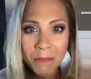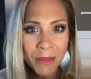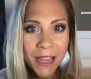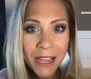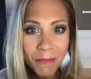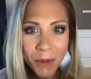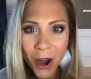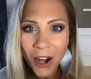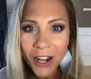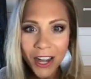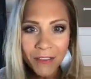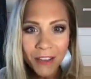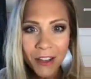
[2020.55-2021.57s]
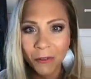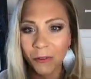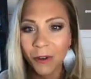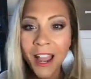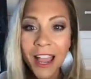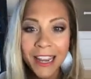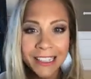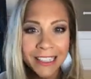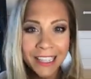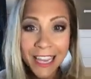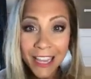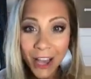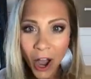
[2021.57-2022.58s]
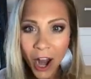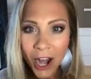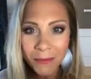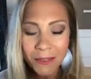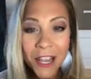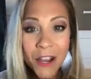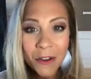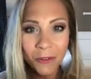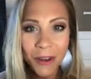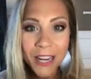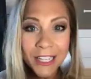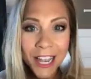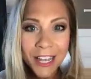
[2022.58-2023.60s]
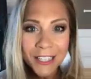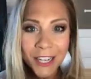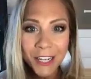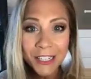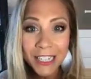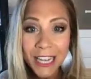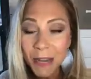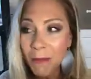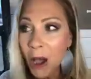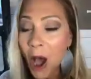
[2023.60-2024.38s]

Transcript: Be a part of it. Run, link arms, reach out to your team.